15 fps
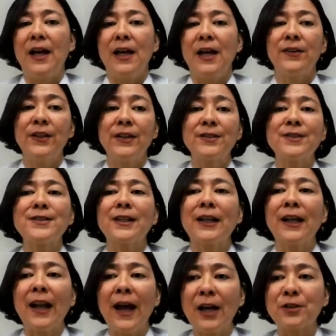this is a
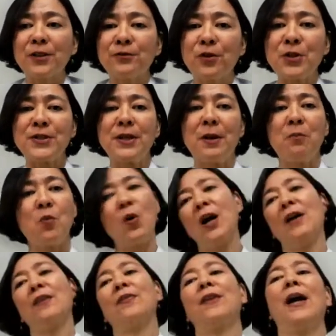class for
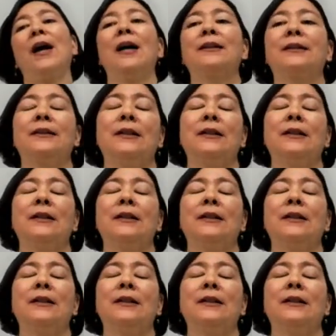someone that